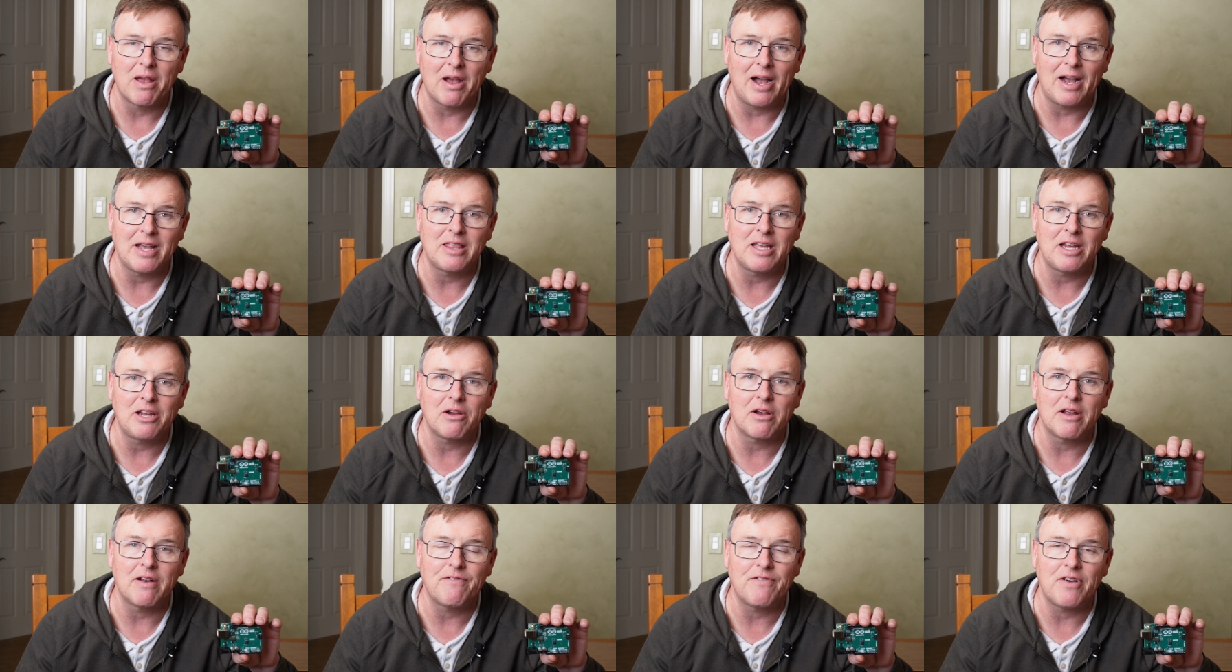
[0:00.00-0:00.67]
I
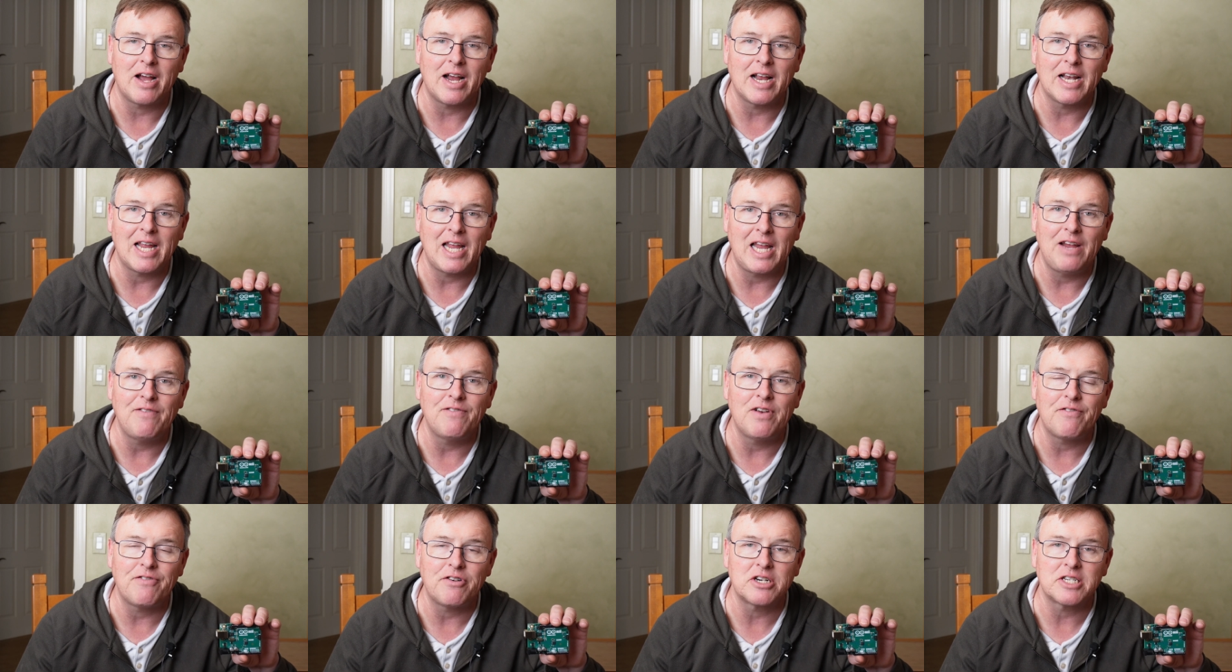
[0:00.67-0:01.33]
think you're going to find,
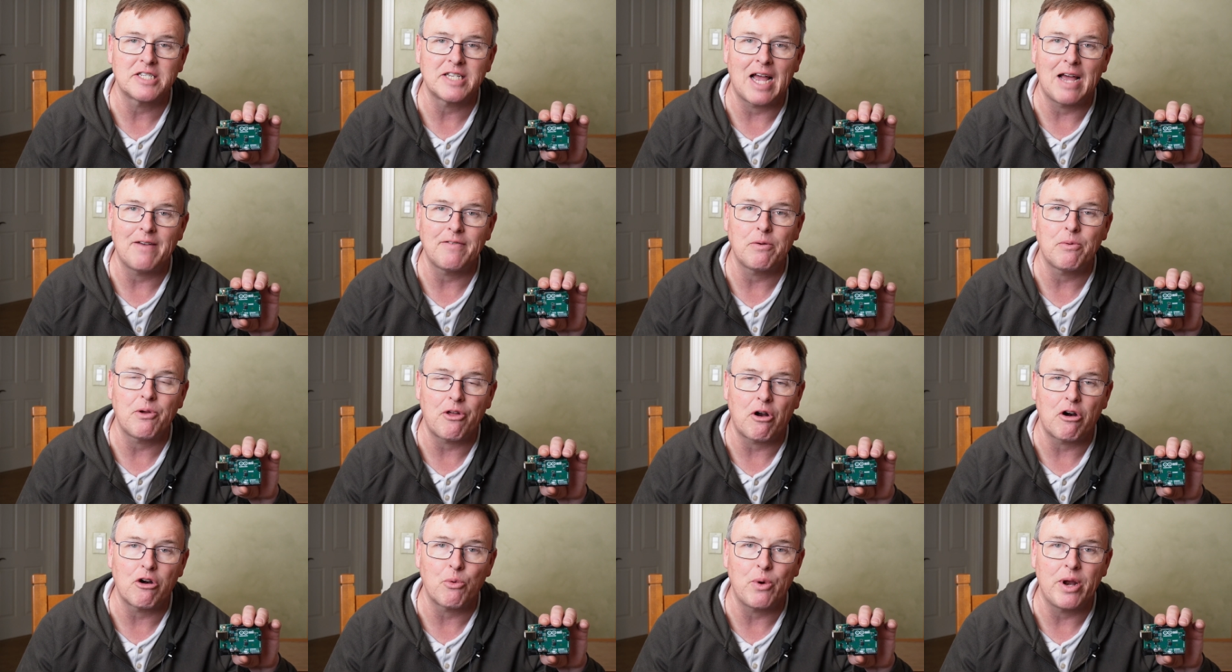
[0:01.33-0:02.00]
even if you're savvy
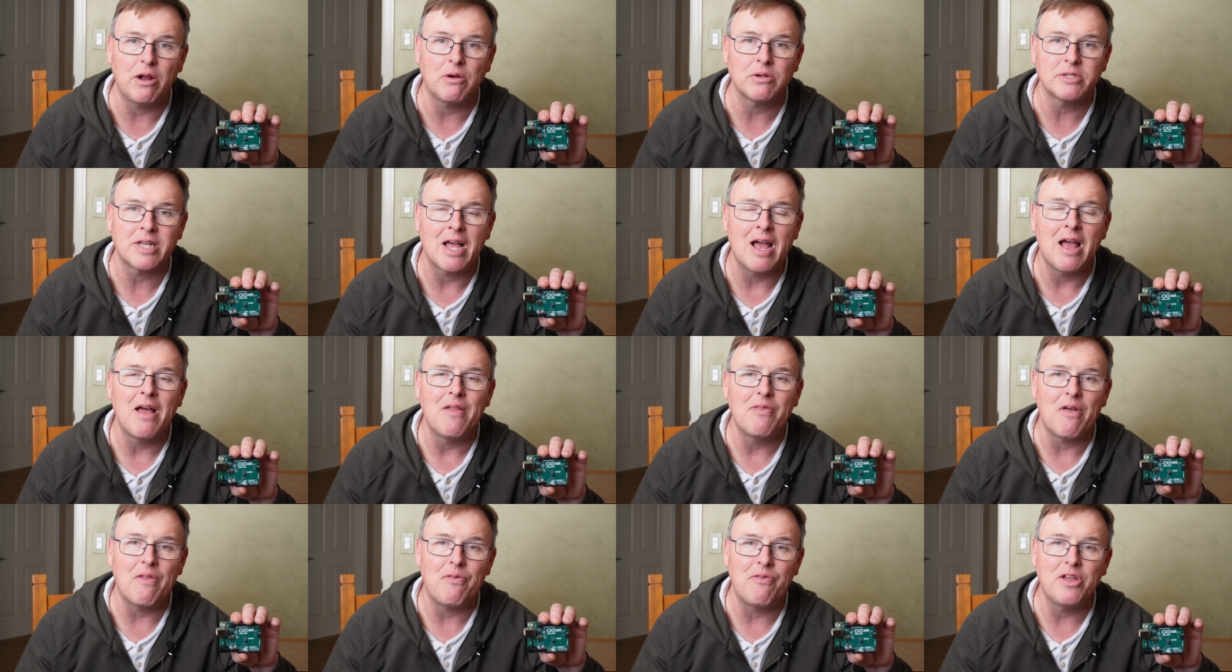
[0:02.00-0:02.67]
with Arduinos,
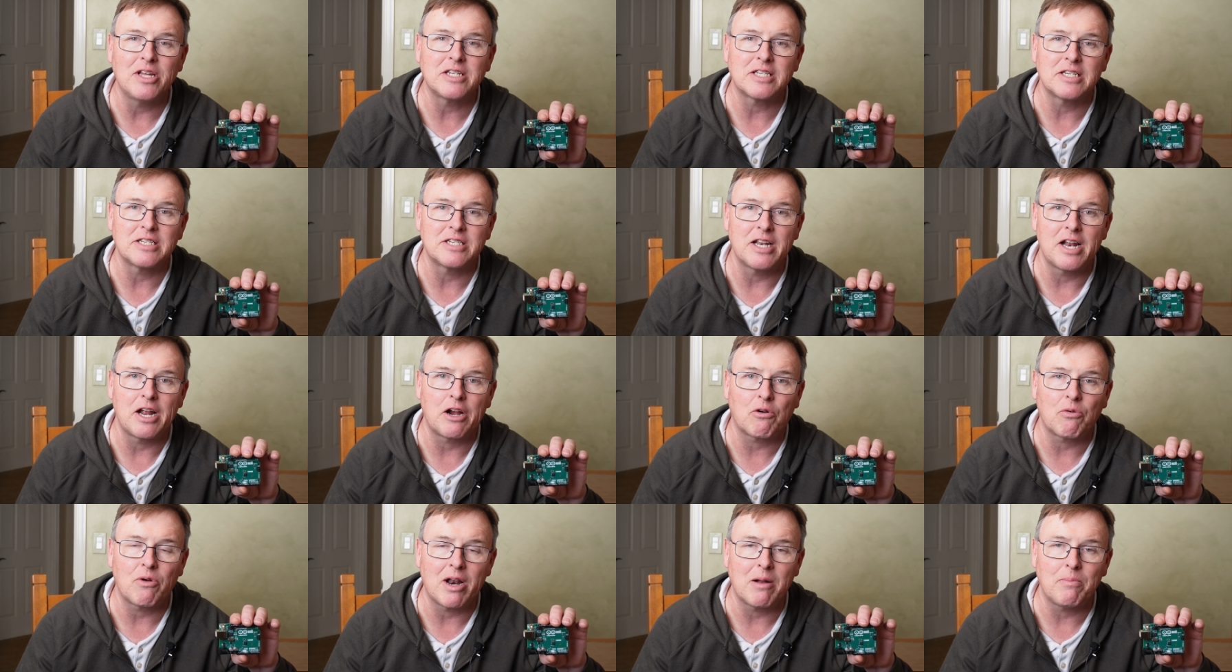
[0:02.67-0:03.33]
that this is an
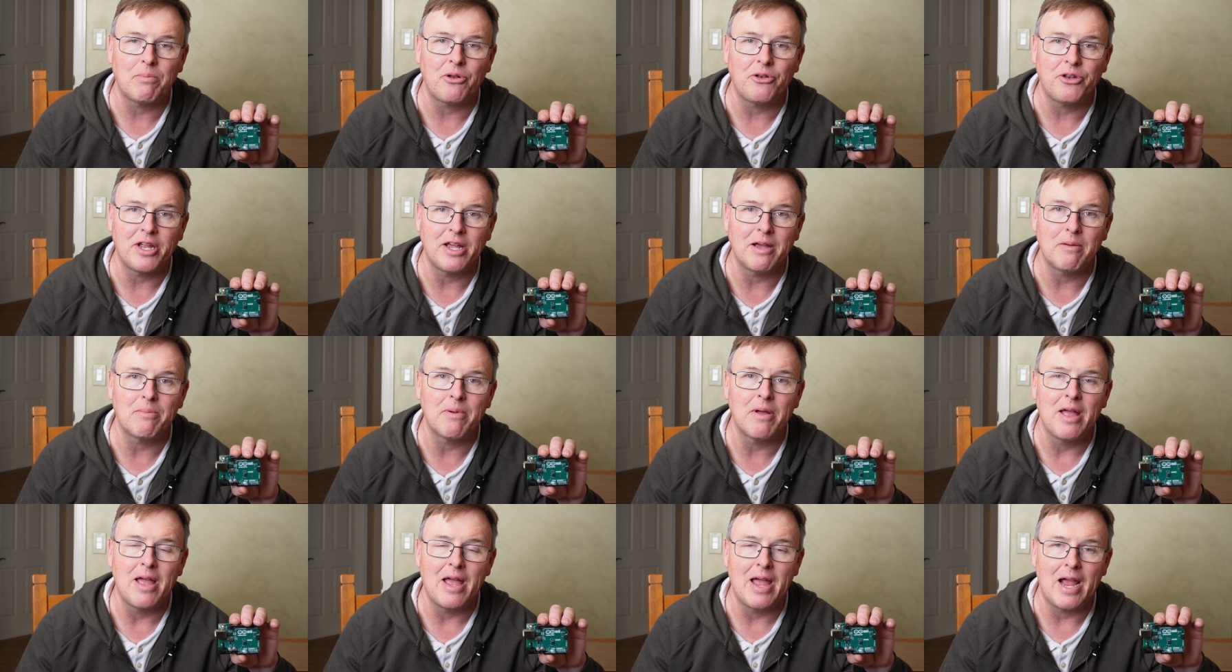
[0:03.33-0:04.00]
incredible
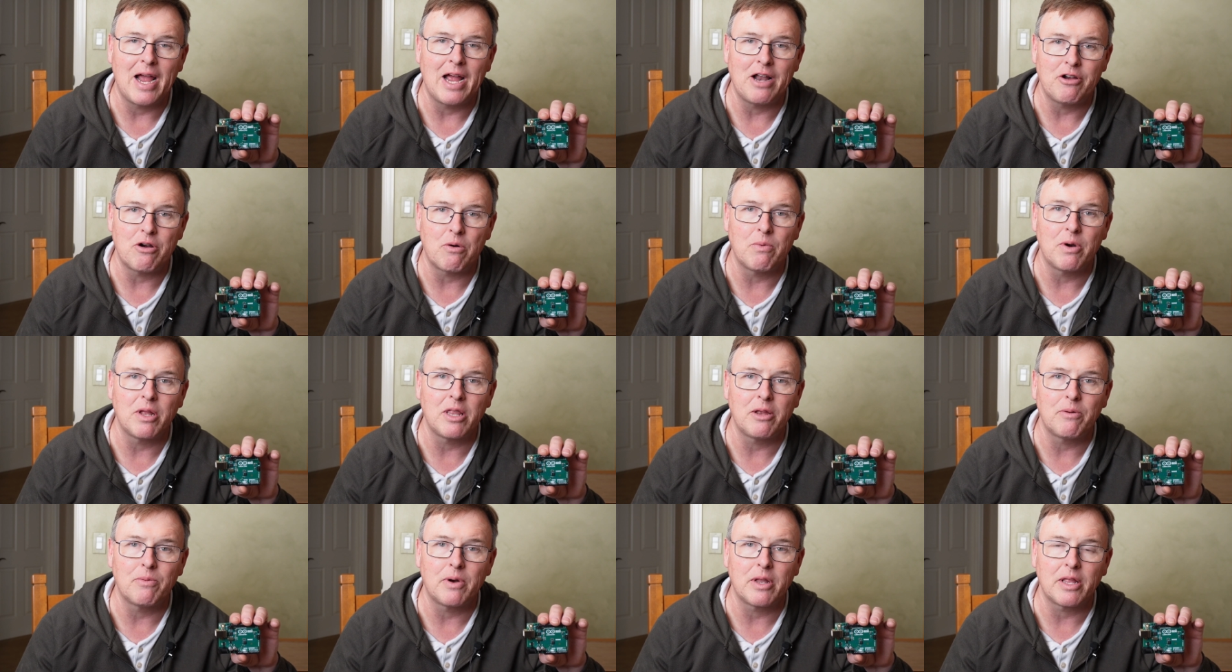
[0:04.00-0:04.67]
tip, and you're
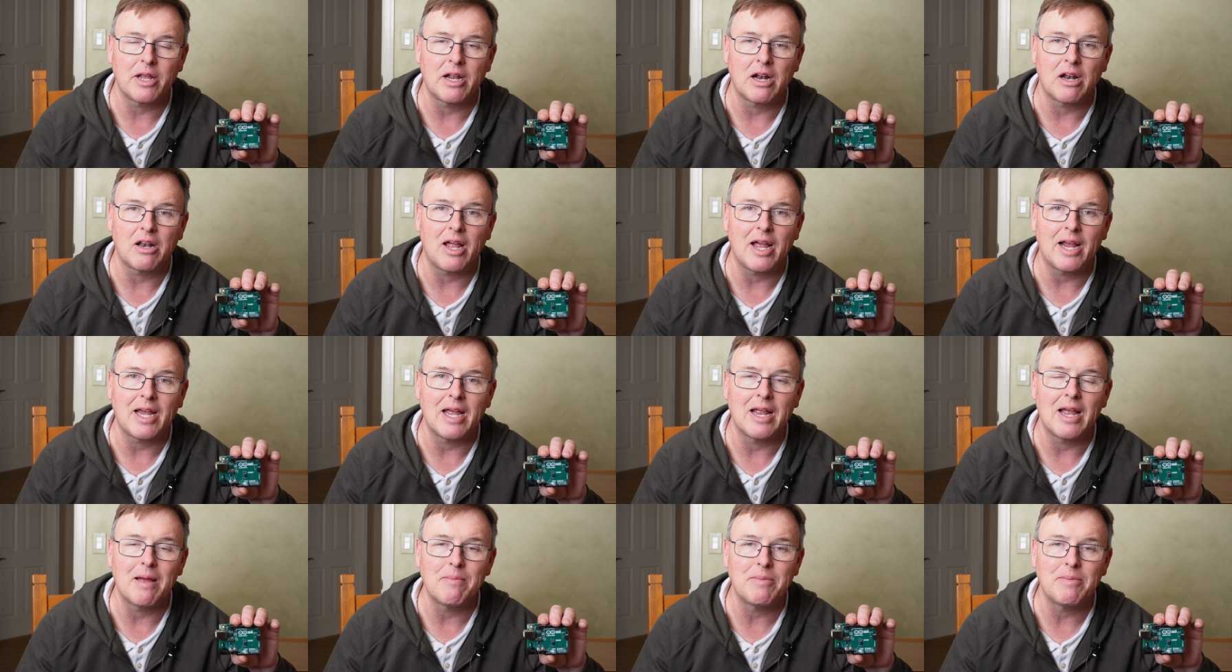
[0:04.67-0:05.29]
really, really going to like it.